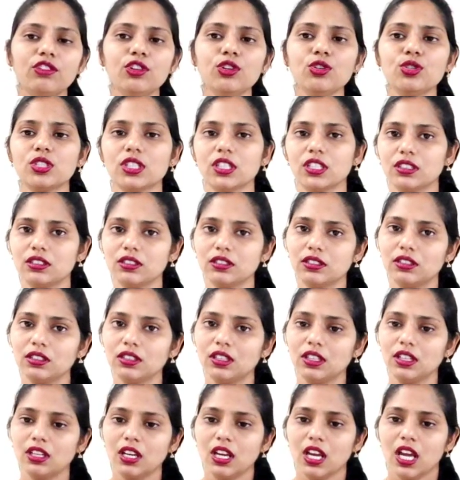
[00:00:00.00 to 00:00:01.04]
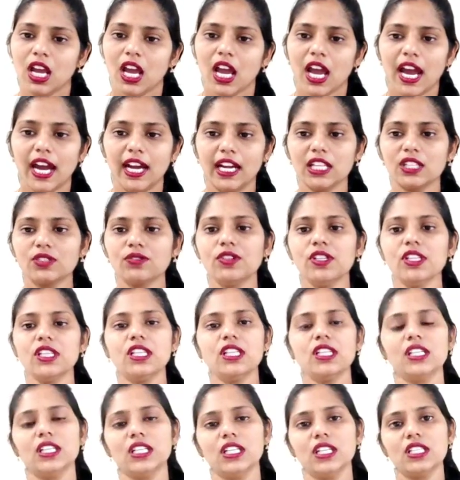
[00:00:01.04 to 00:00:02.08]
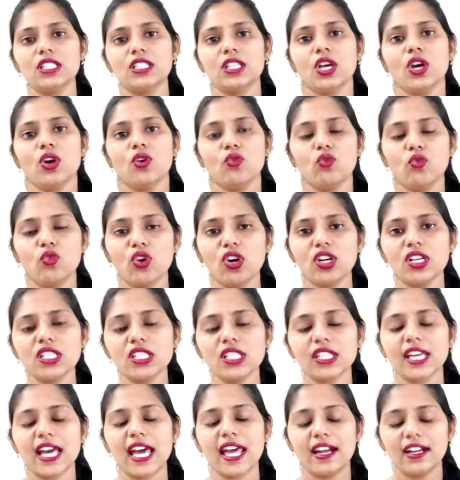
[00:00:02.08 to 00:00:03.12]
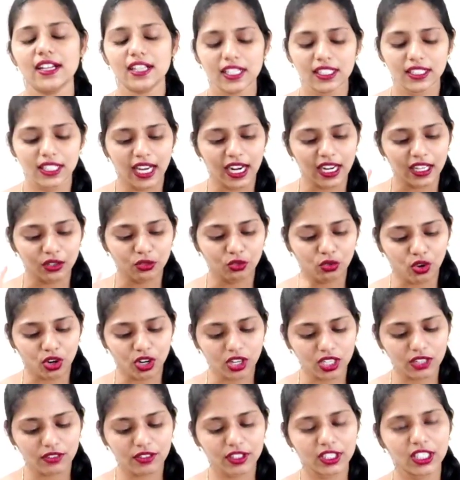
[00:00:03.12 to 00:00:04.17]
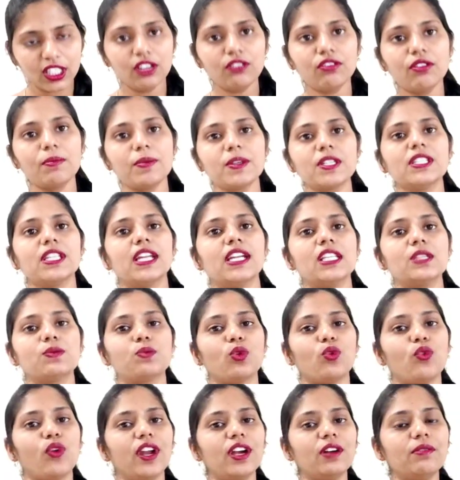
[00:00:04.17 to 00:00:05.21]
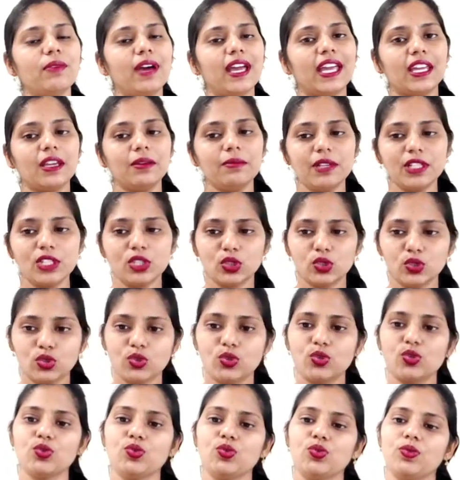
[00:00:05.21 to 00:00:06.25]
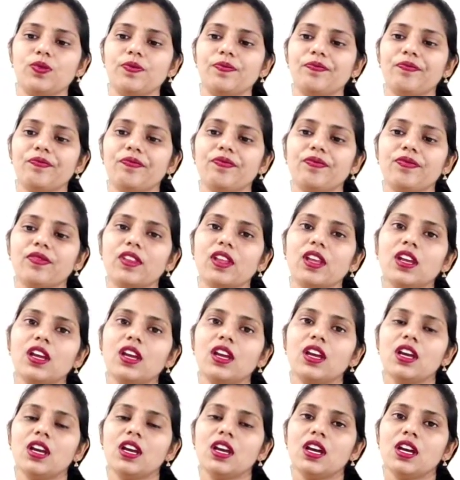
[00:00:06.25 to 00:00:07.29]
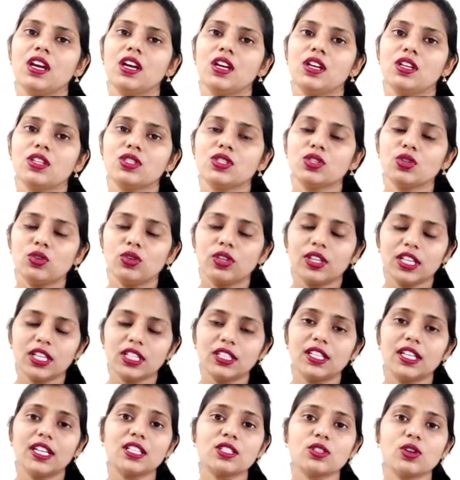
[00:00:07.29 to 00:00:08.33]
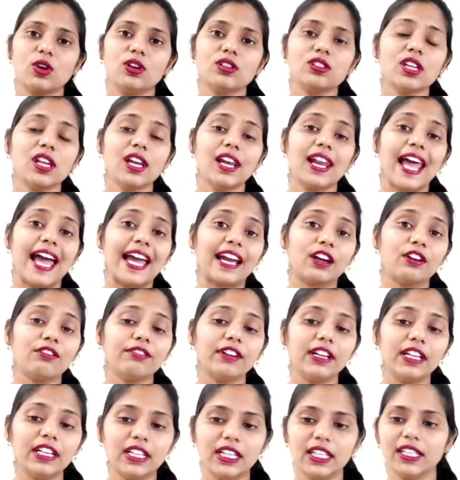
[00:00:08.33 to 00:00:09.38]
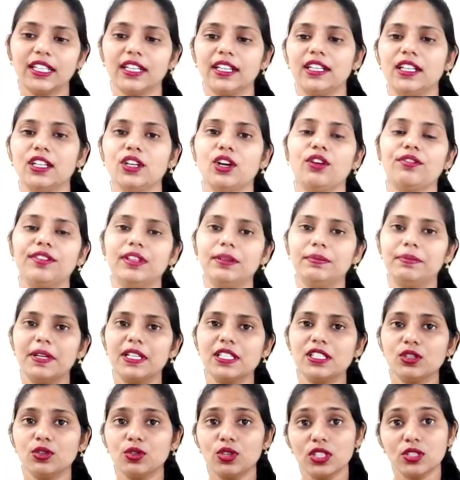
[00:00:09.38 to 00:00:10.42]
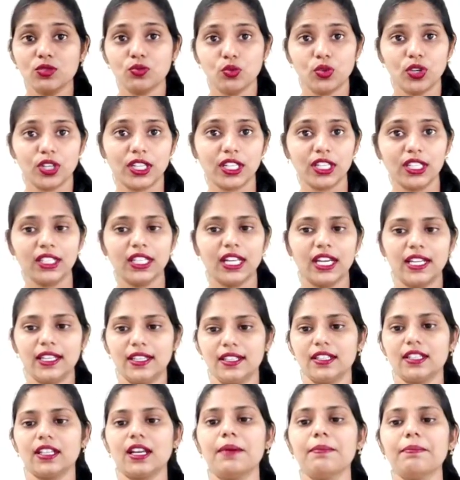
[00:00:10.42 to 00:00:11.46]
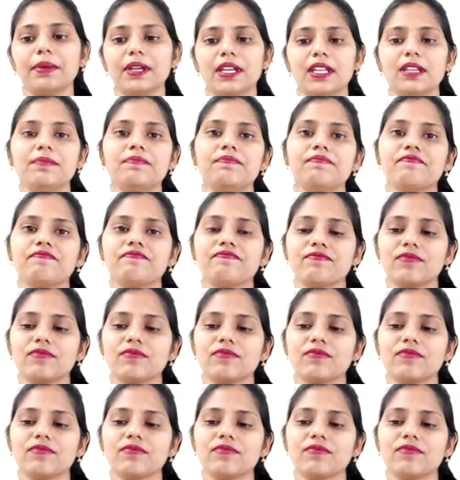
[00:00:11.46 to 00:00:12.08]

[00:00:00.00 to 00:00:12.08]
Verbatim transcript: future and this one here is what is the guarantee that whatever the information that is provided by him is true so here there is also a lack of integrity of the person who is working in the another company